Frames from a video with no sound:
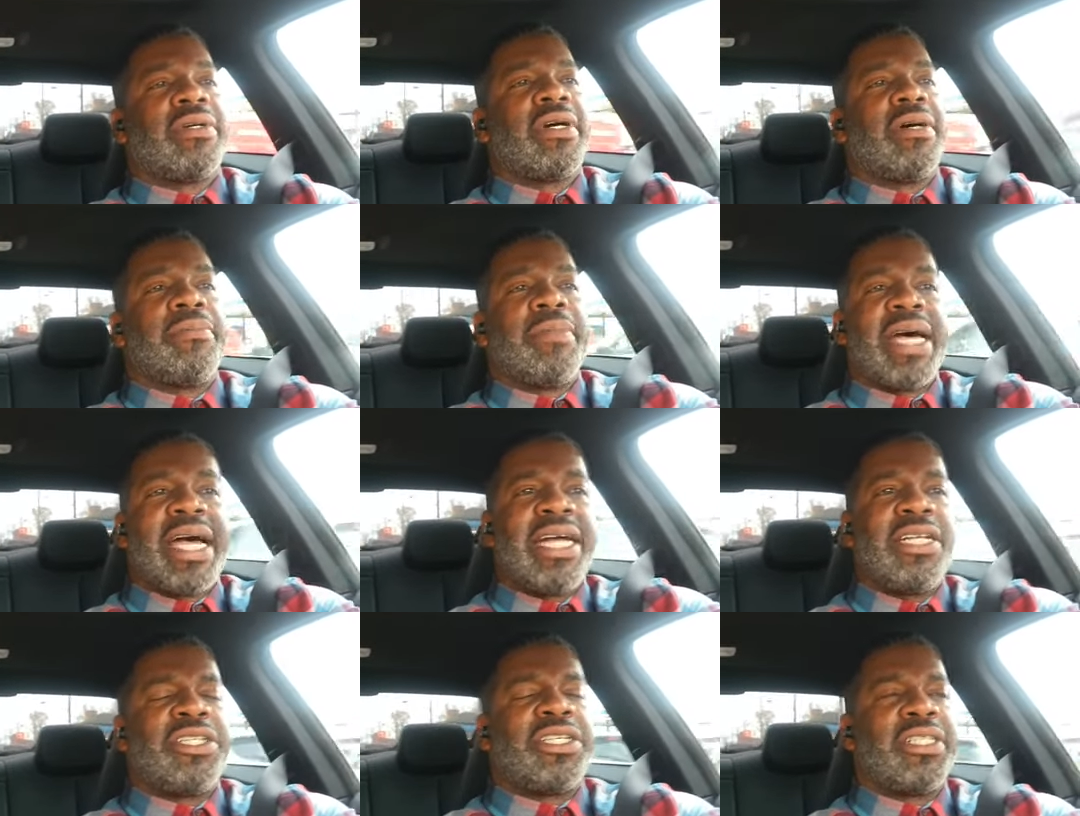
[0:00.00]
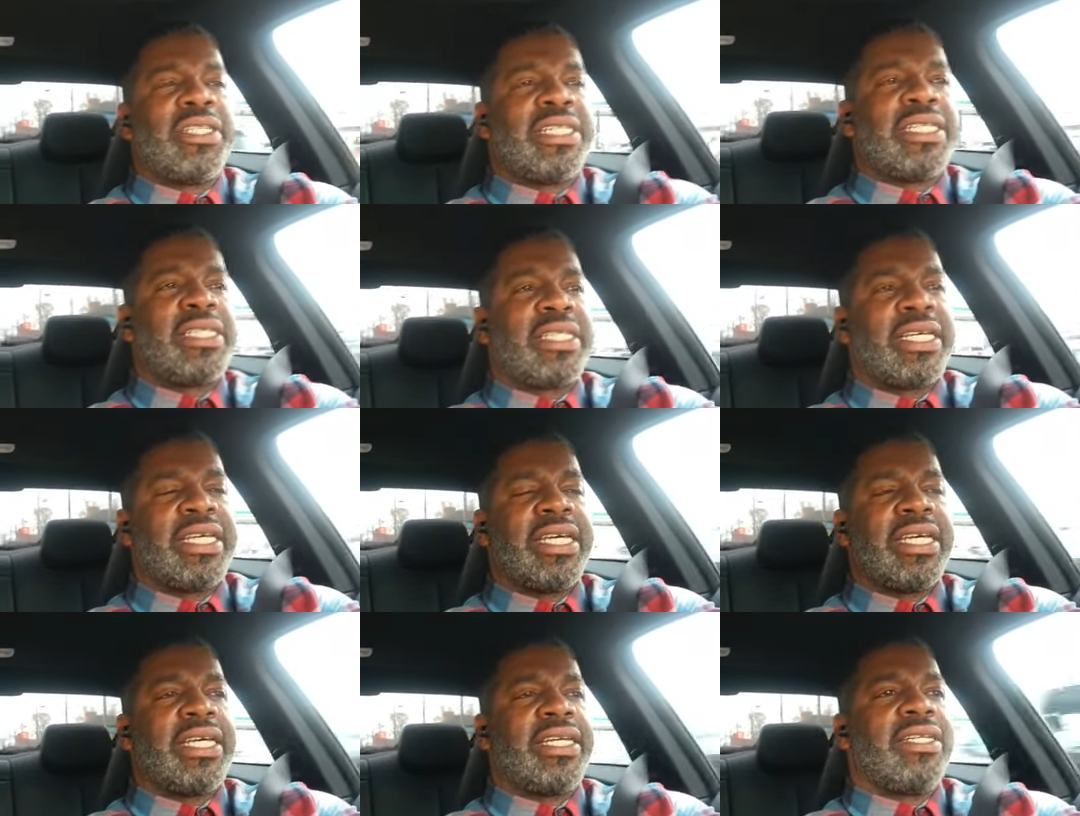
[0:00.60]
Imagine this
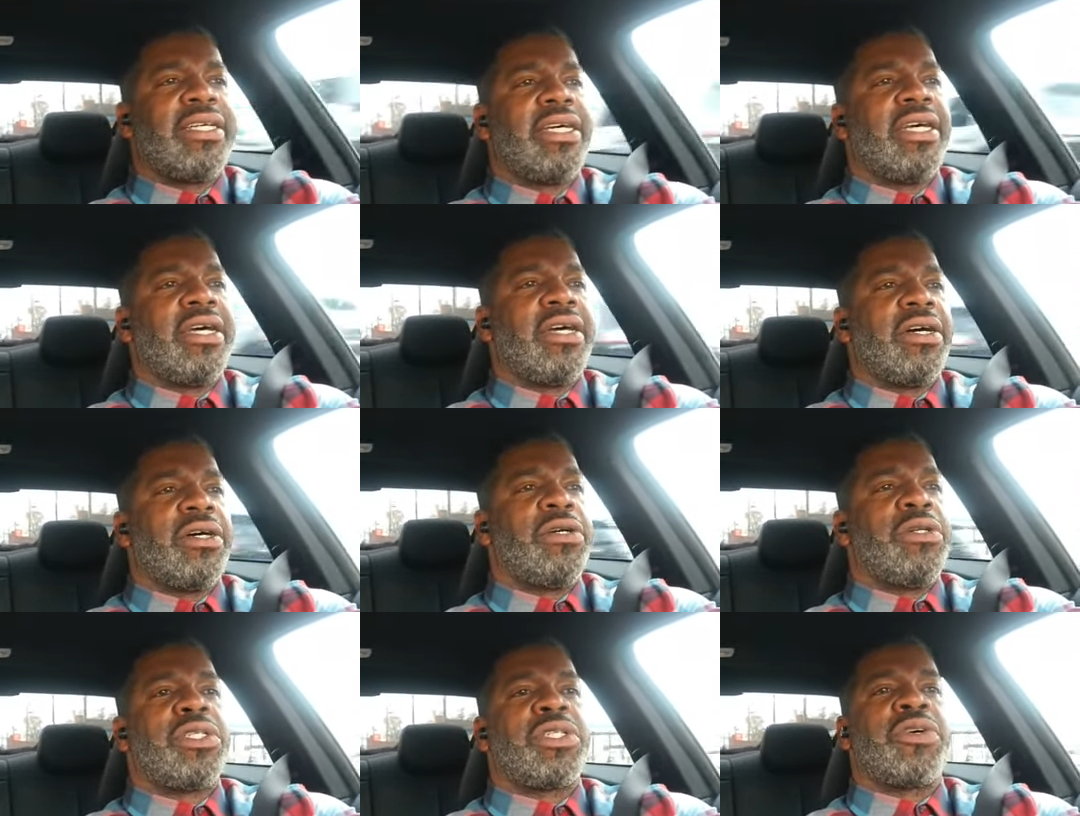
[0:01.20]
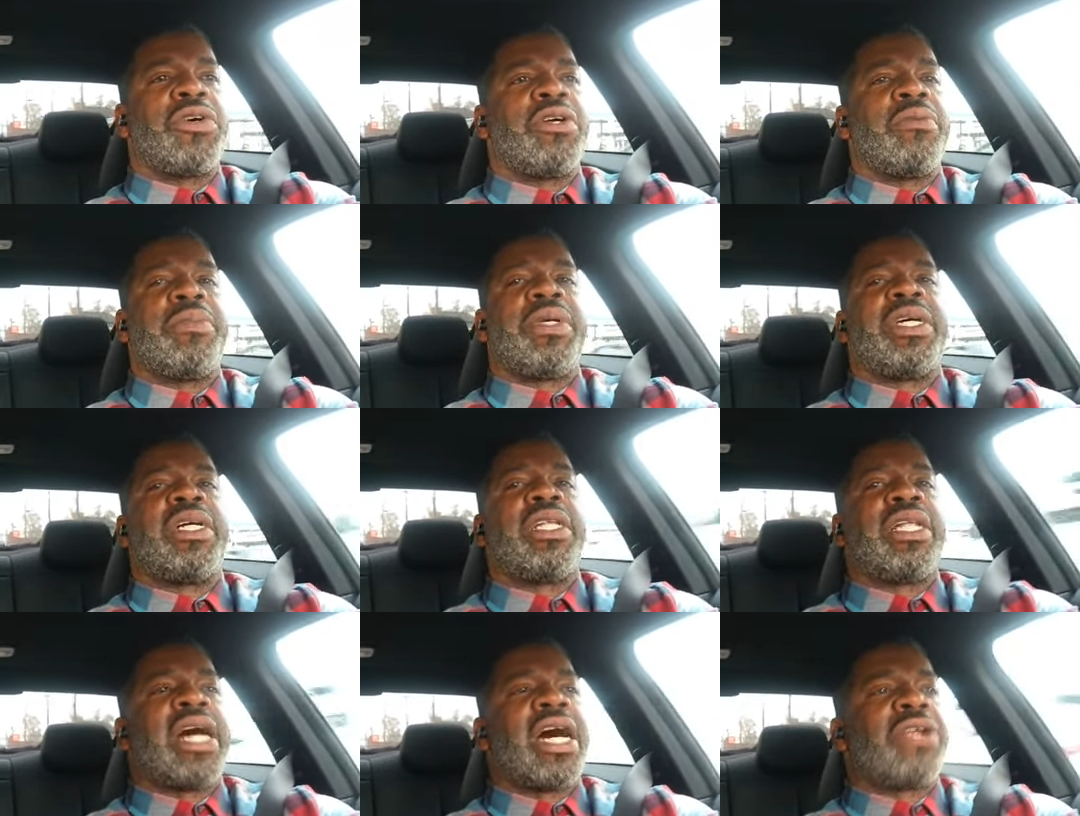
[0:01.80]
kid who's going to be
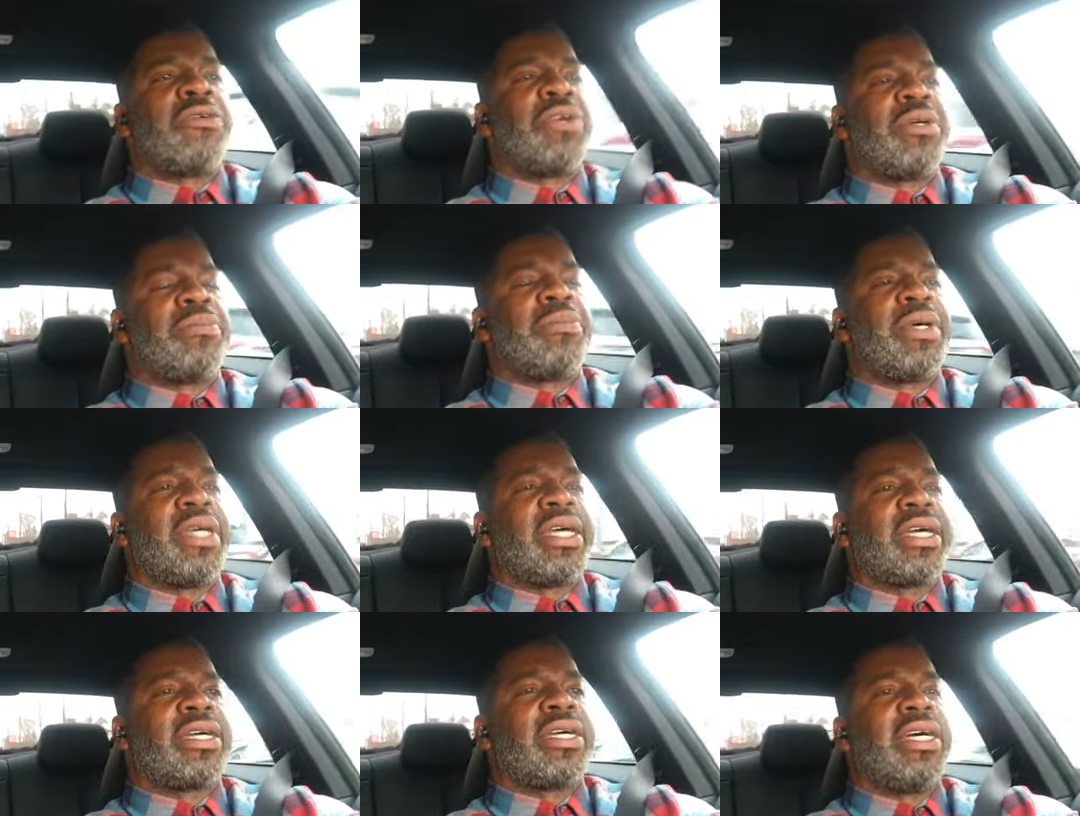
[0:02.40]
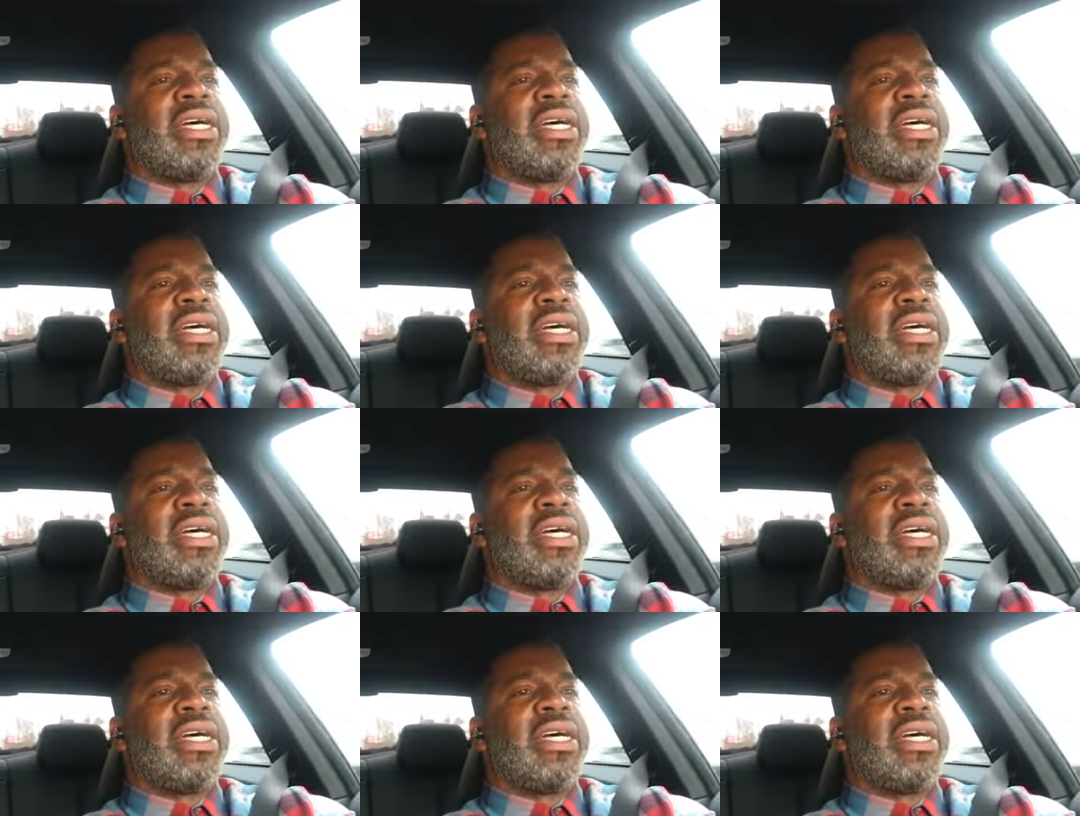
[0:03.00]
a lottery pick,